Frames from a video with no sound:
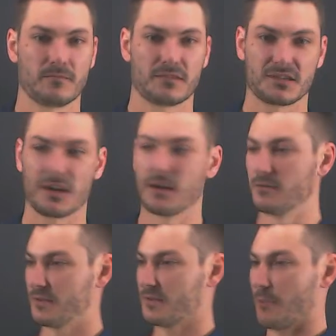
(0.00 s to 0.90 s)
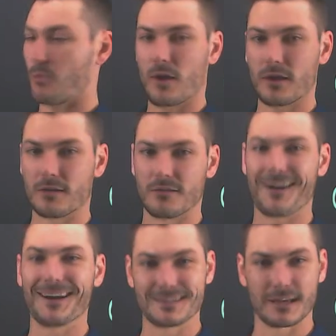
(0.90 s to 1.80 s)
So, step 1,
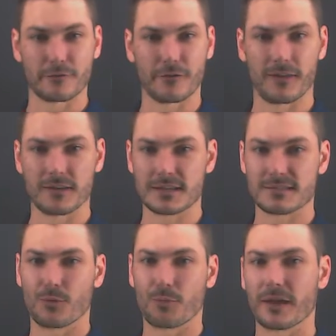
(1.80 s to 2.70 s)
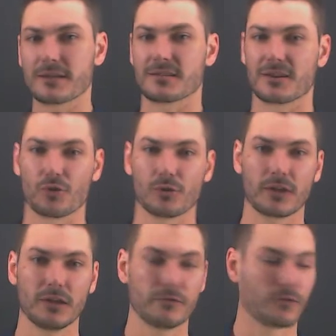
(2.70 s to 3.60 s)
identify the decimal place that you're
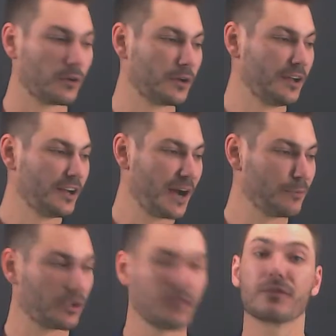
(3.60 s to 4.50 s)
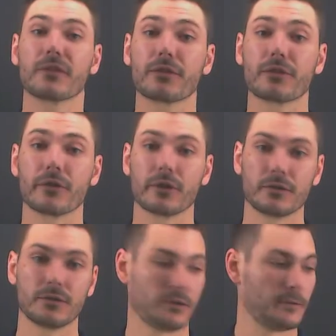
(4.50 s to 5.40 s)
looking for. I'm looking for the 3rd.